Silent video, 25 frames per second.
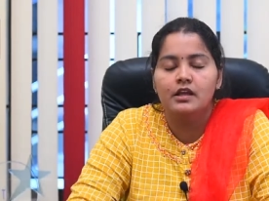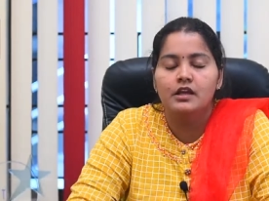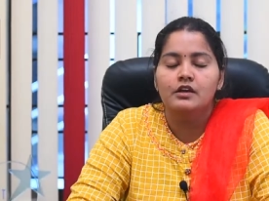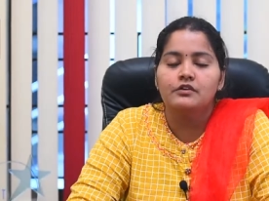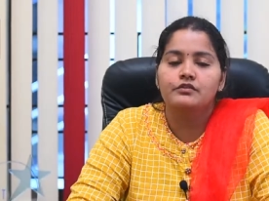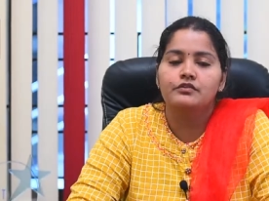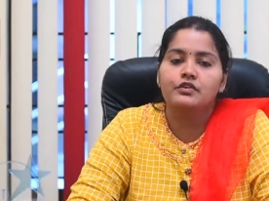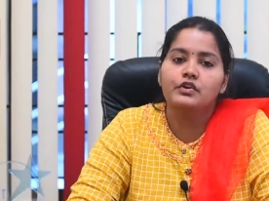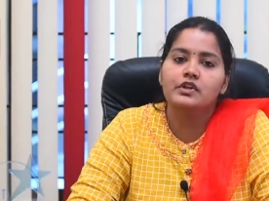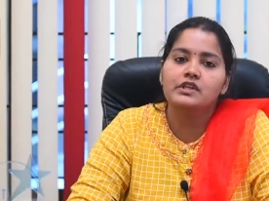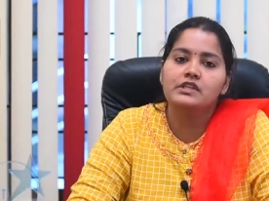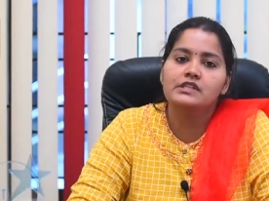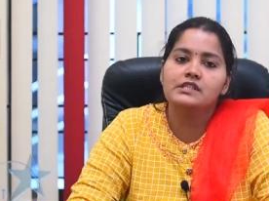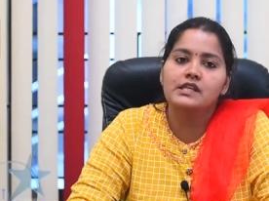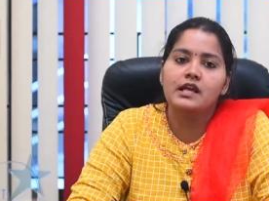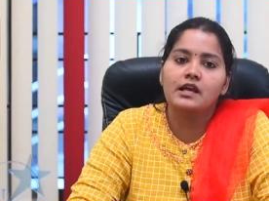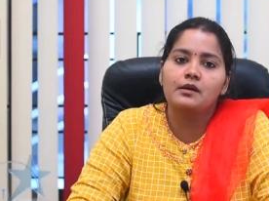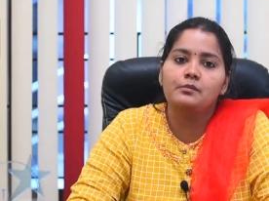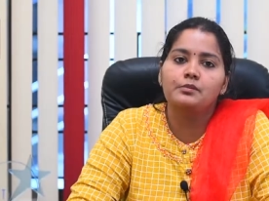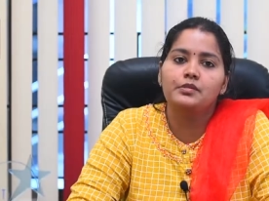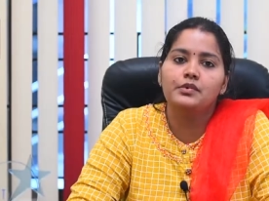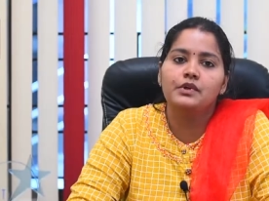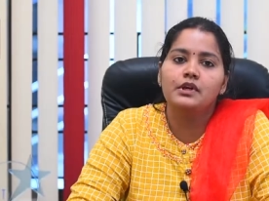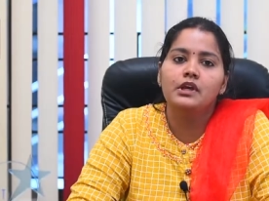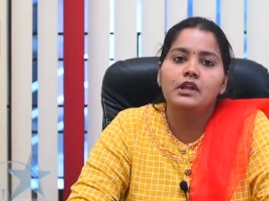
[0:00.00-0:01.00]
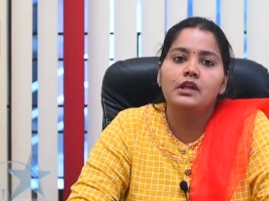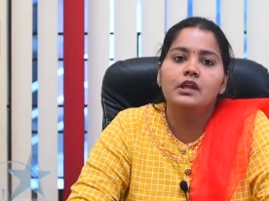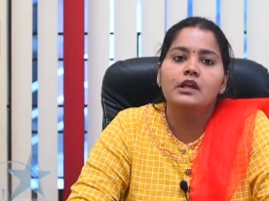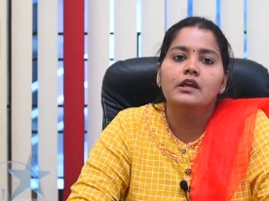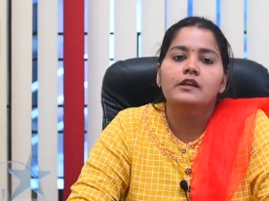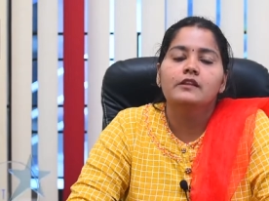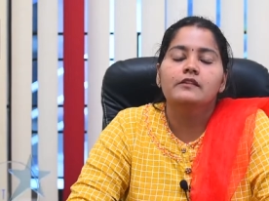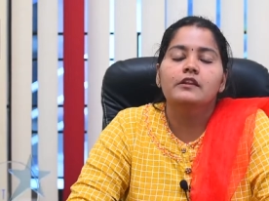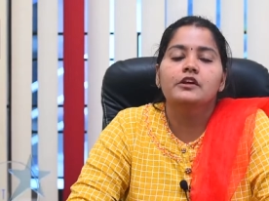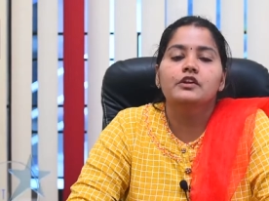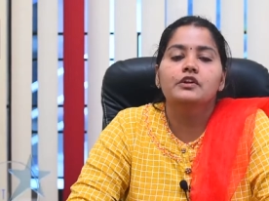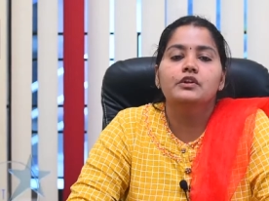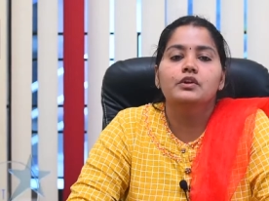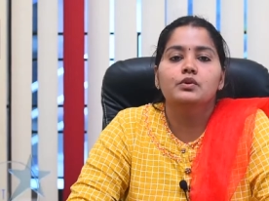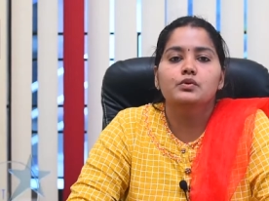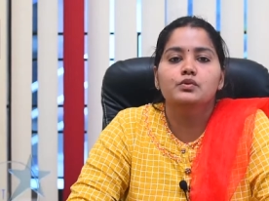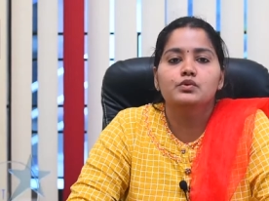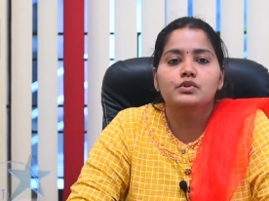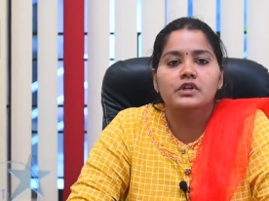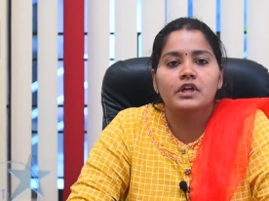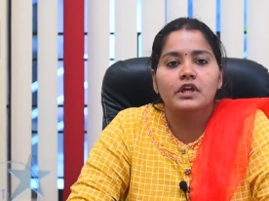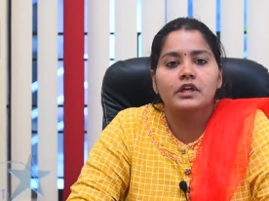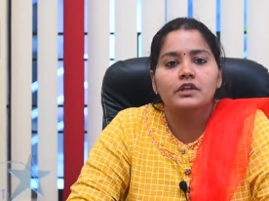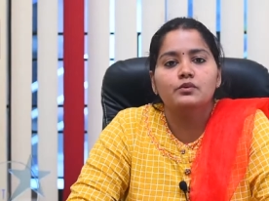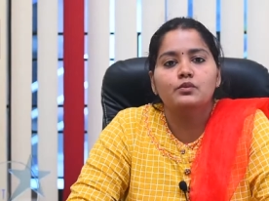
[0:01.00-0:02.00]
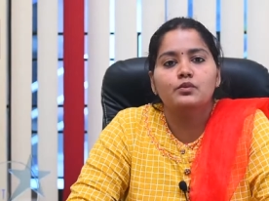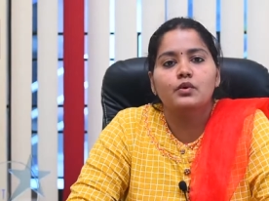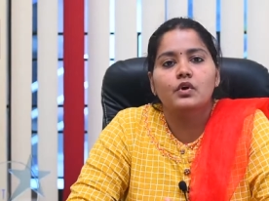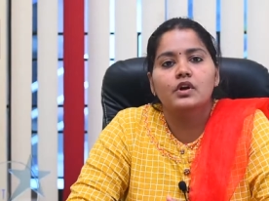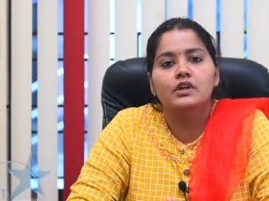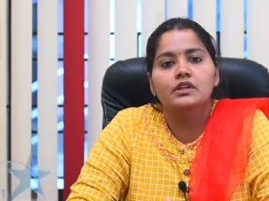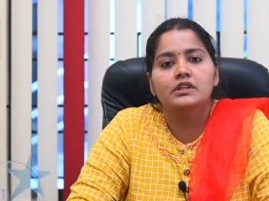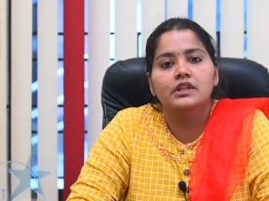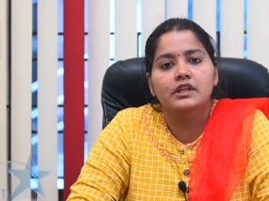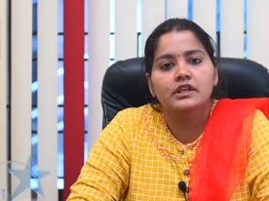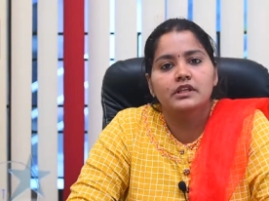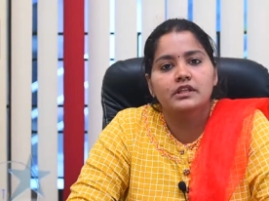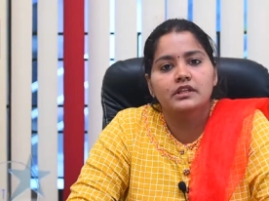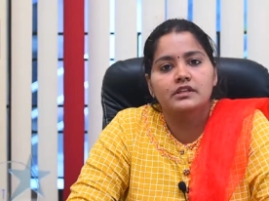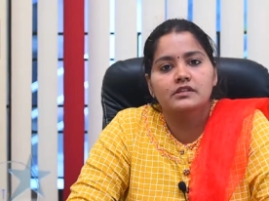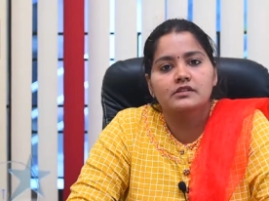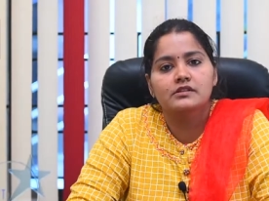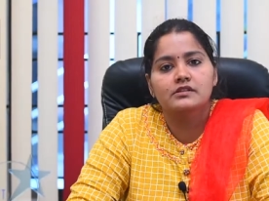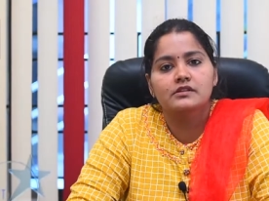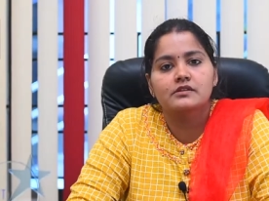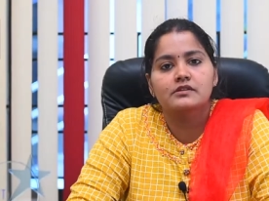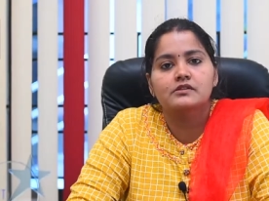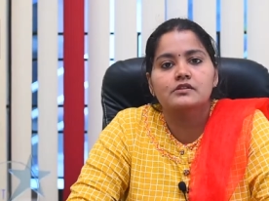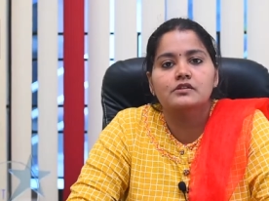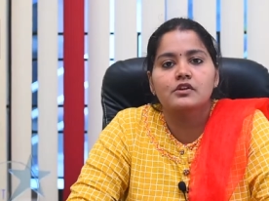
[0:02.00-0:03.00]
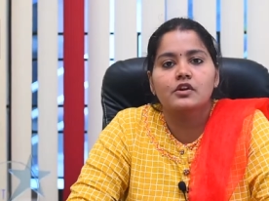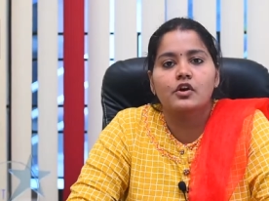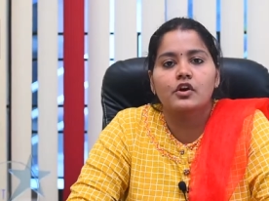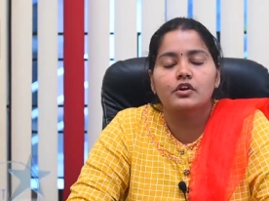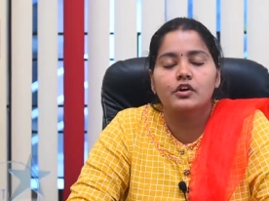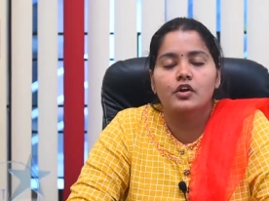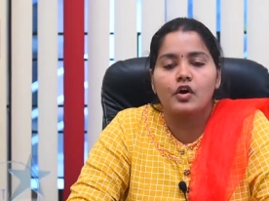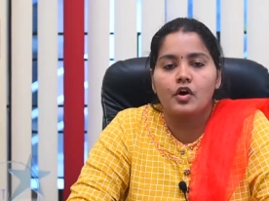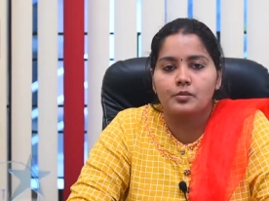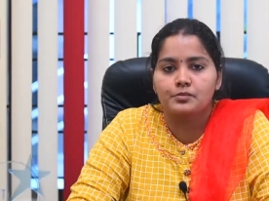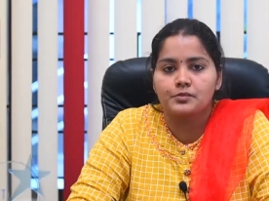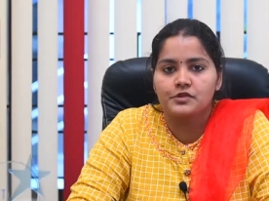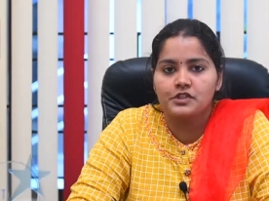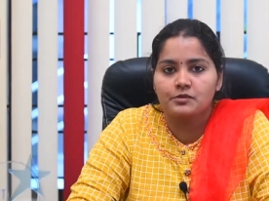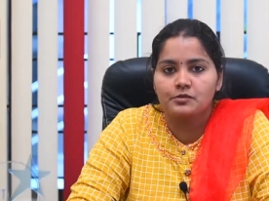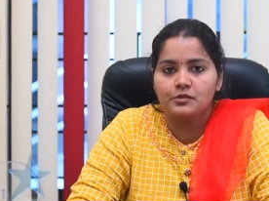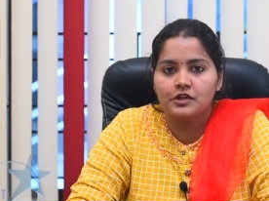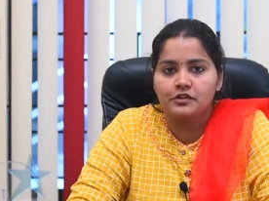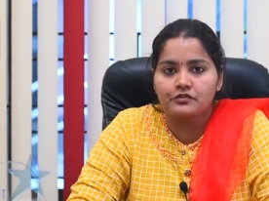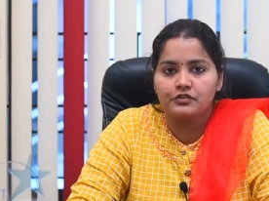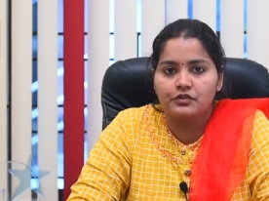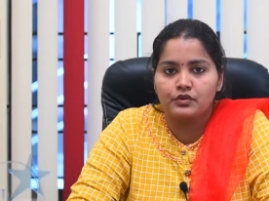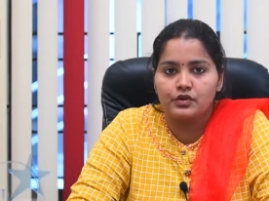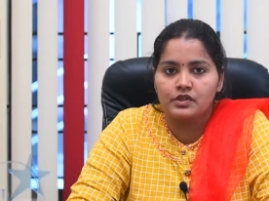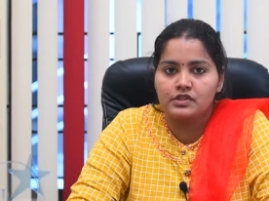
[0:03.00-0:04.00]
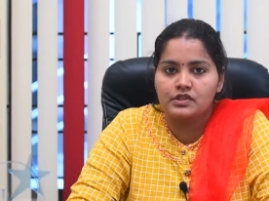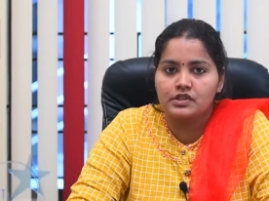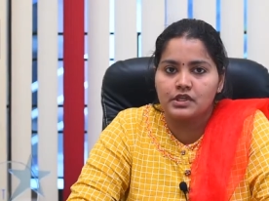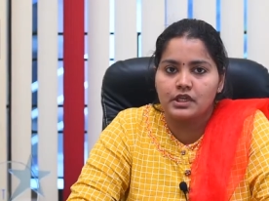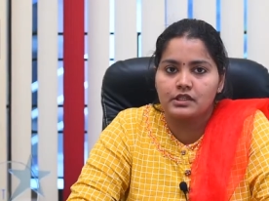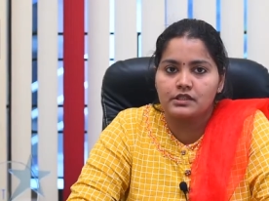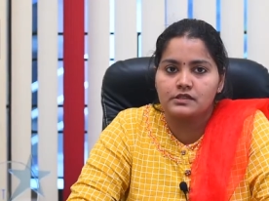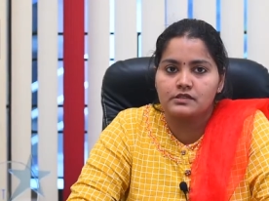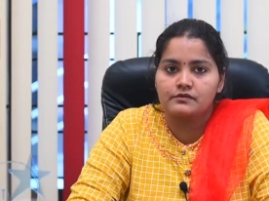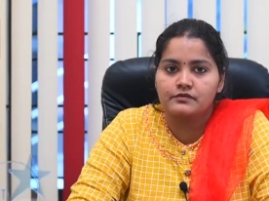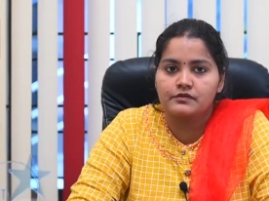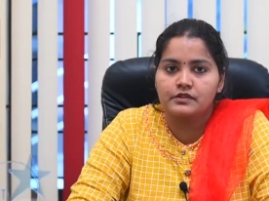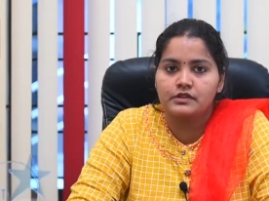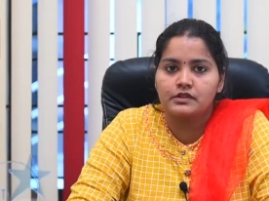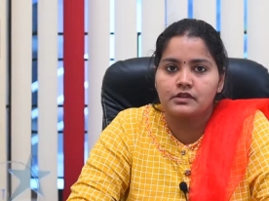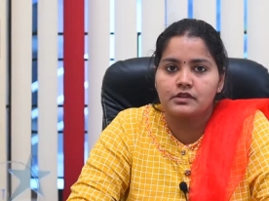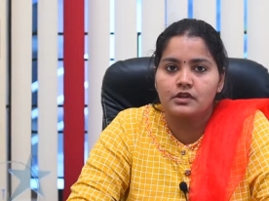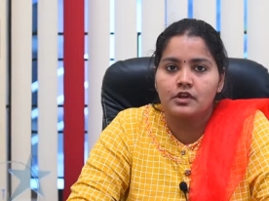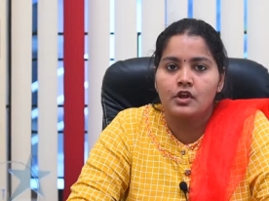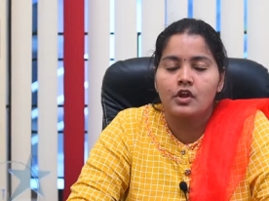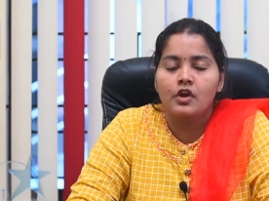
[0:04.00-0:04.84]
for example, their uterine wall thickness is not optimal for a transfer,